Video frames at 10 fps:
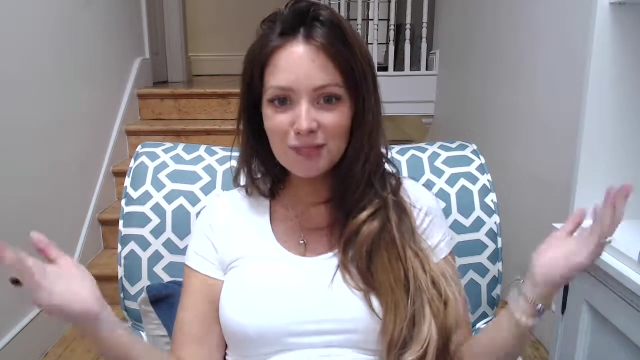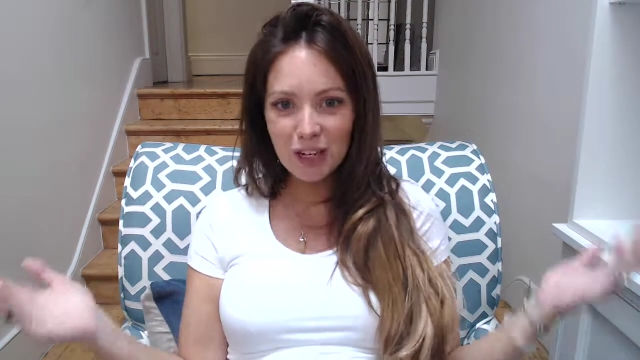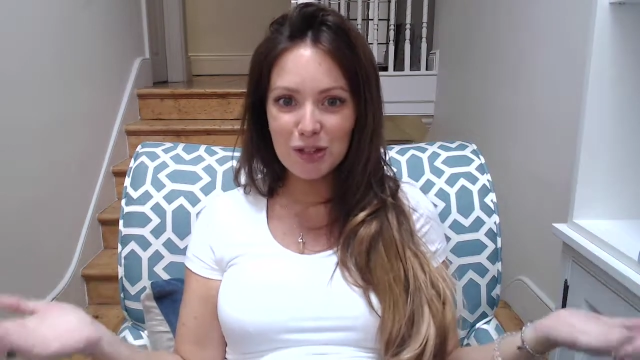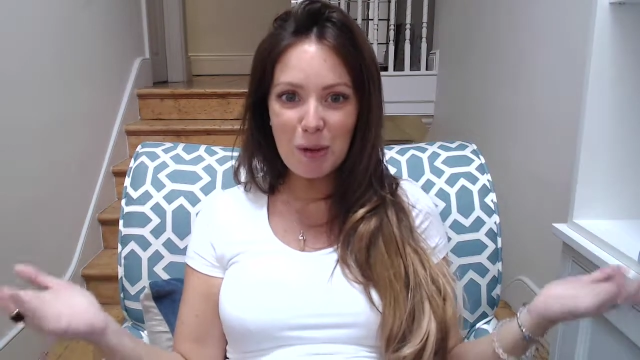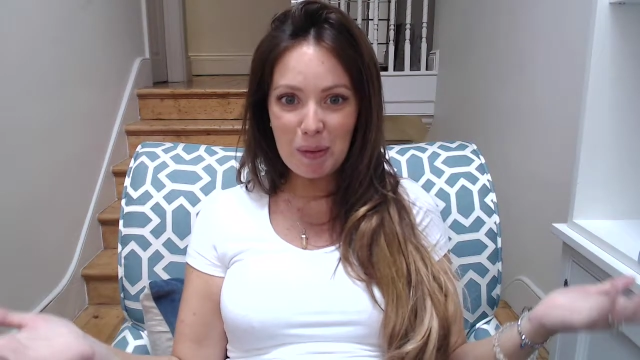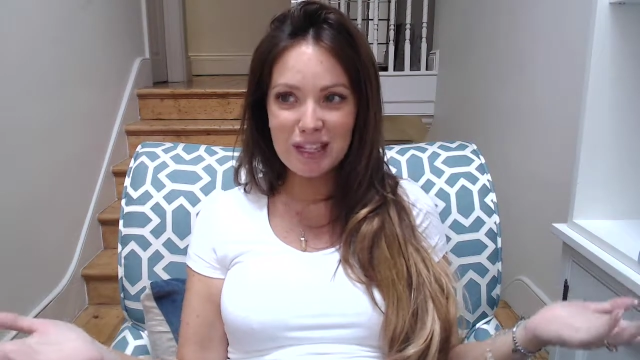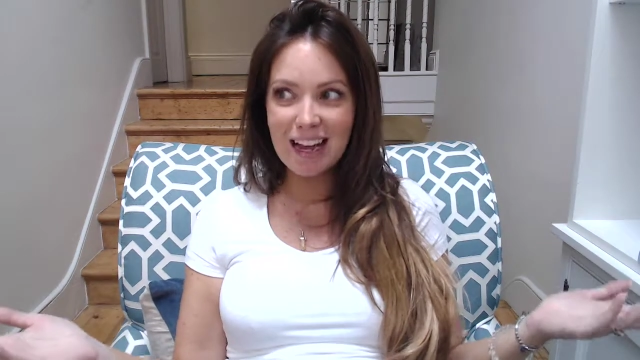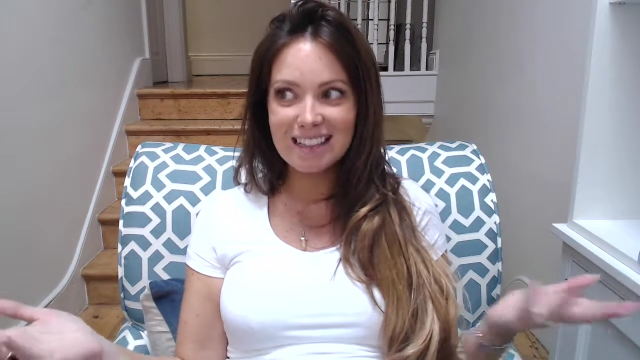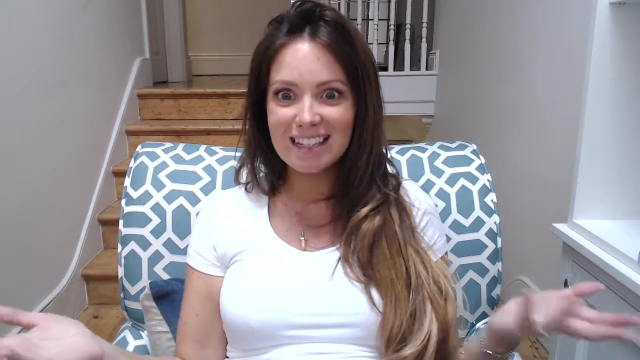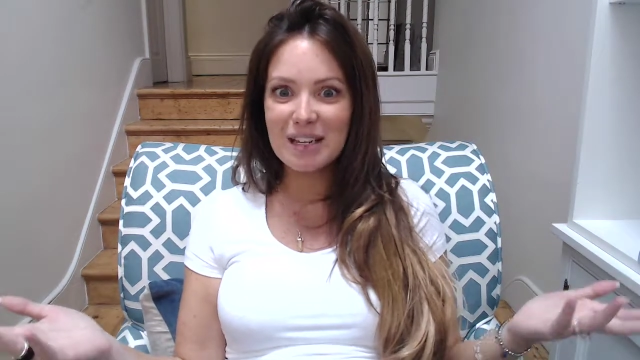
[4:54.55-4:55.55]
Super
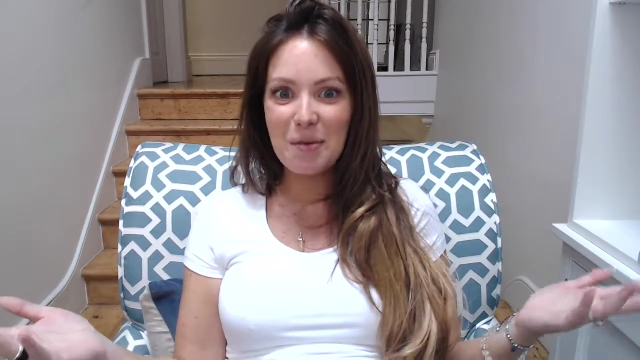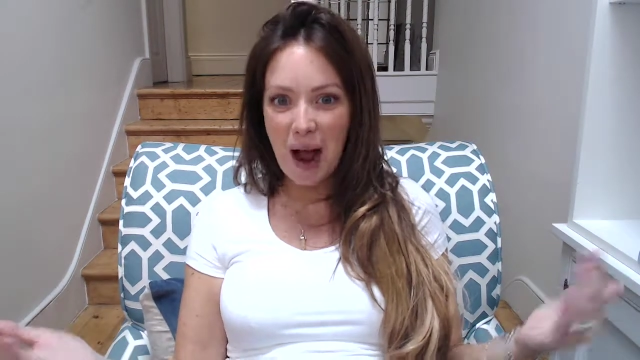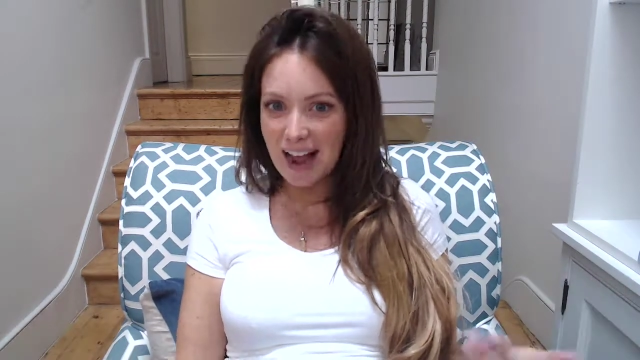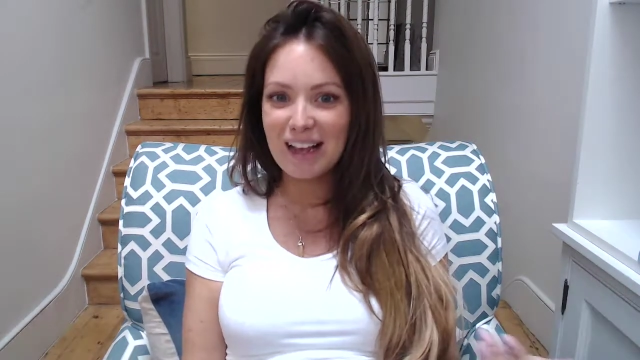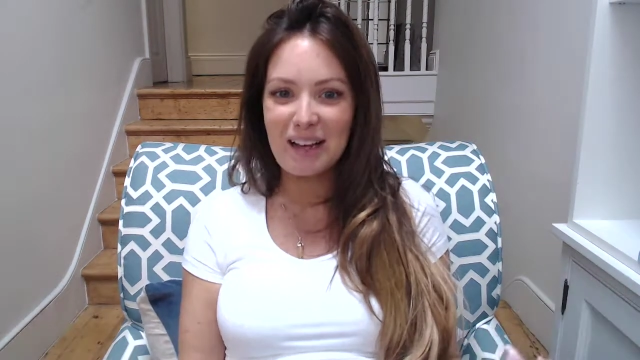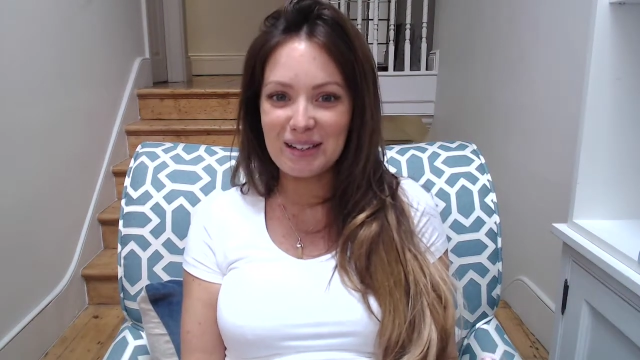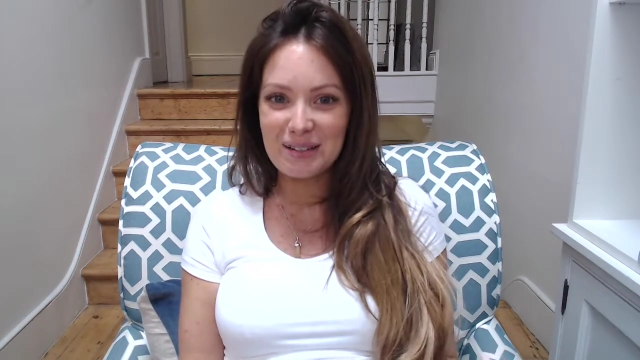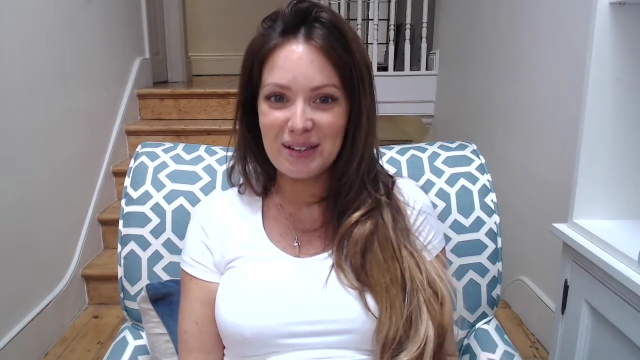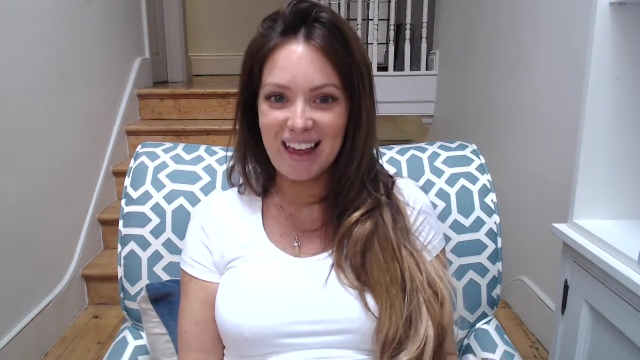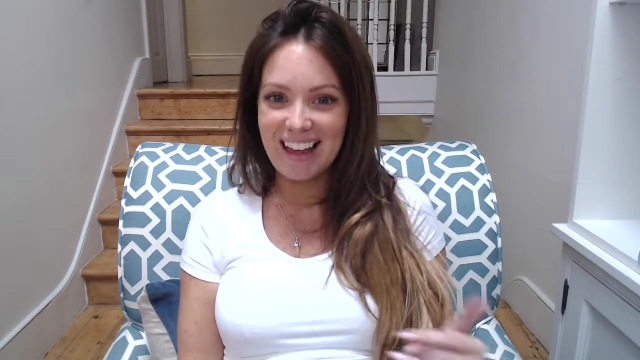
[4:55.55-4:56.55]
psyched to see what I can do
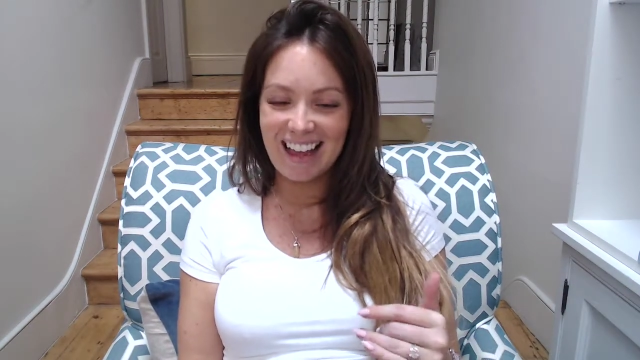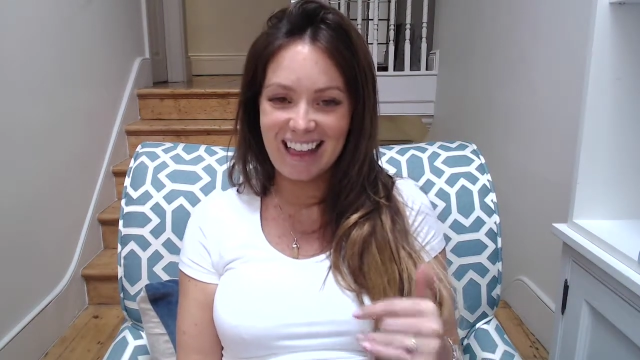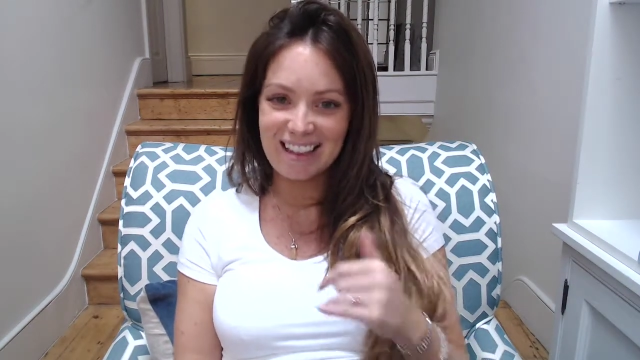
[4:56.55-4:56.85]
with it again